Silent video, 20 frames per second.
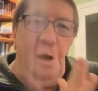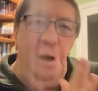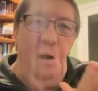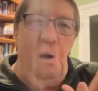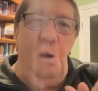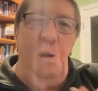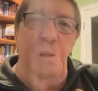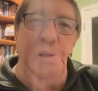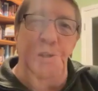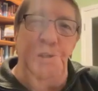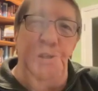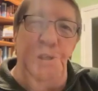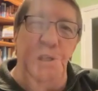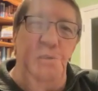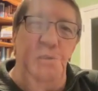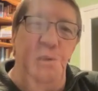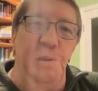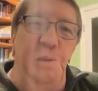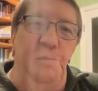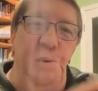all these
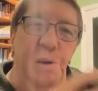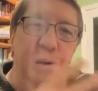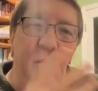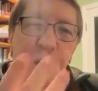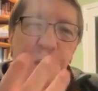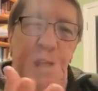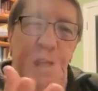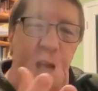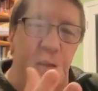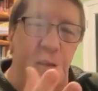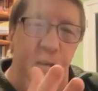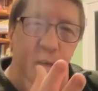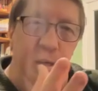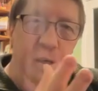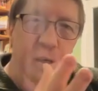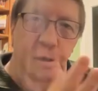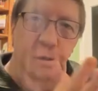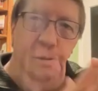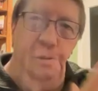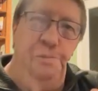things, when you put them
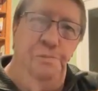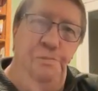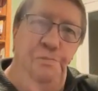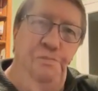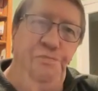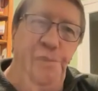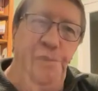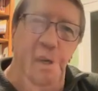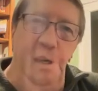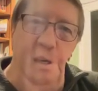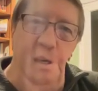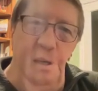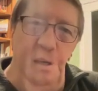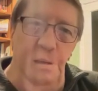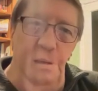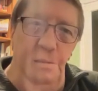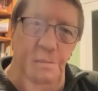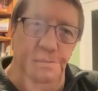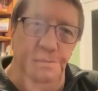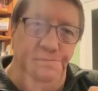together,
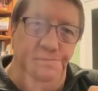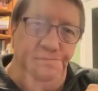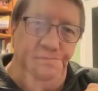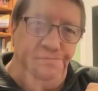I